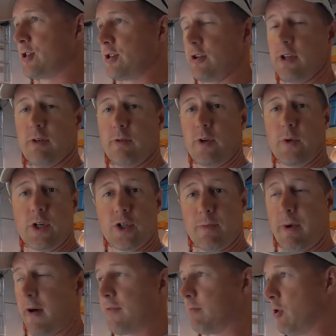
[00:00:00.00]
So, you know, you want to
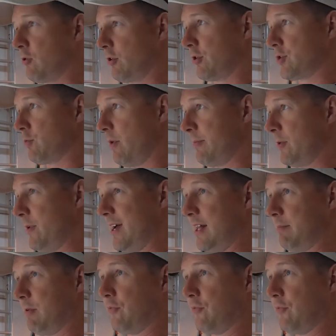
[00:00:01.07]
jump off the boat, go swimming. Well,